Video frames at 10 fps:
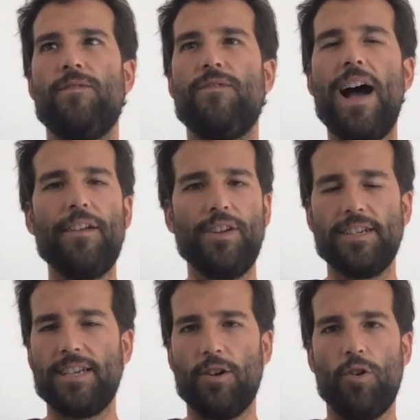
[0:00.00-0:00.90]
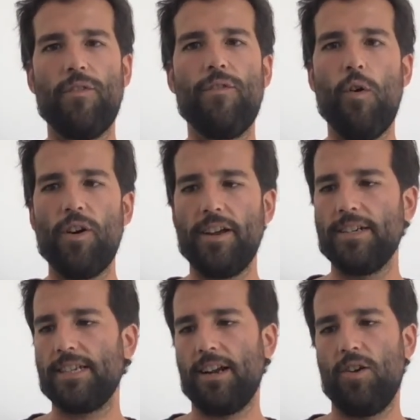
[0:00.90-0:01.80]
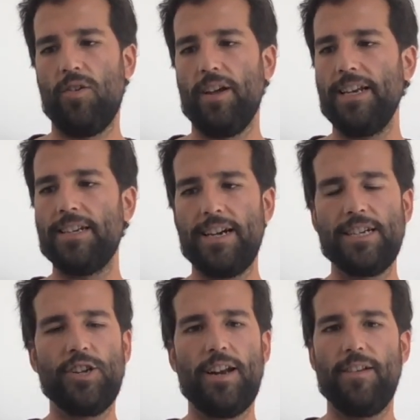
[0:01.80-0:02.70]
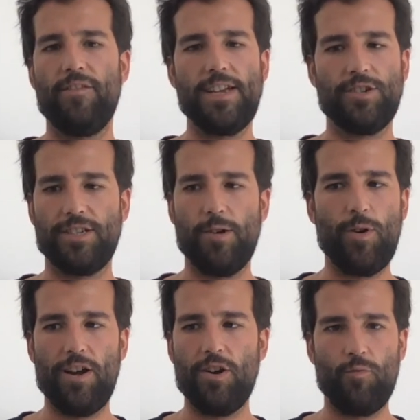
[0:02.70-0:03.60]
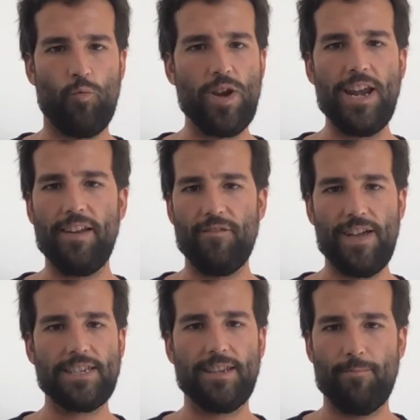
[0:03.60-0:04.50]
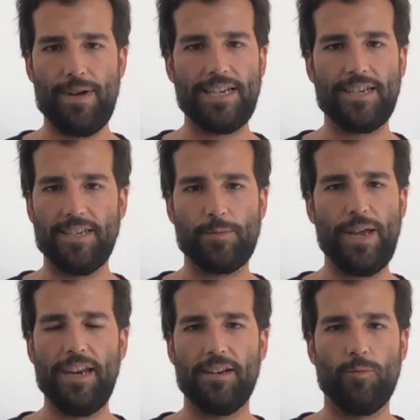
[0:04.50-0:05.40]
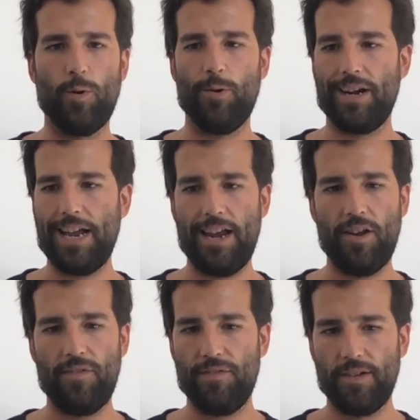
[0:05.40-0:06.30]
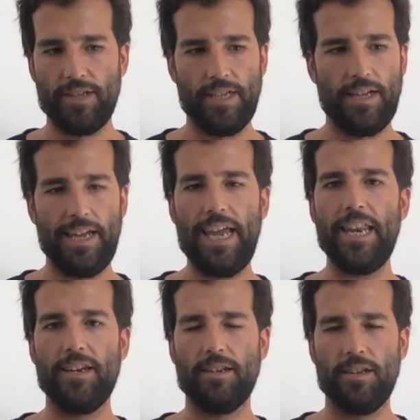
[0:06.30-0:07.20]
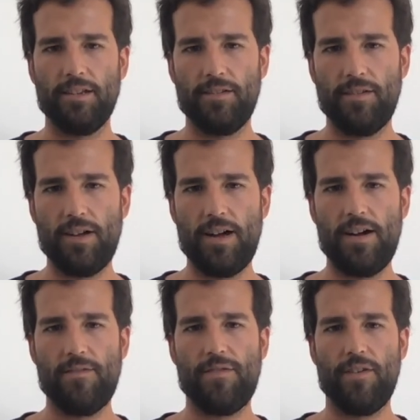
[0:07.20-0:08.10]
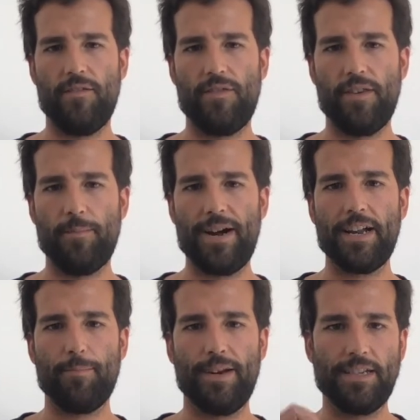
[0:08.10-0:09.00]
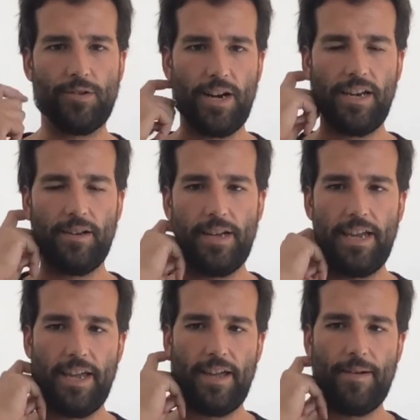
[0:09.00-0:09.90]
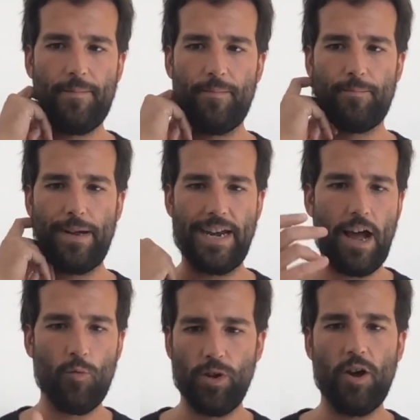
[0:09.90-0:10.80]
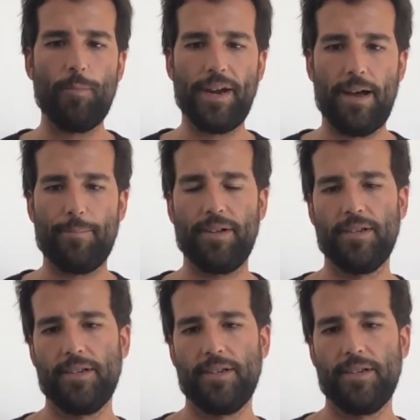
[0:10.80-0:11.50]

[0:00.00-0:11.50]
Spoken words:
5 years ago or 4 years ago, international investors, they were not really investing much in Spain. We were kind of hidden from the marketplace, right? But now we open up.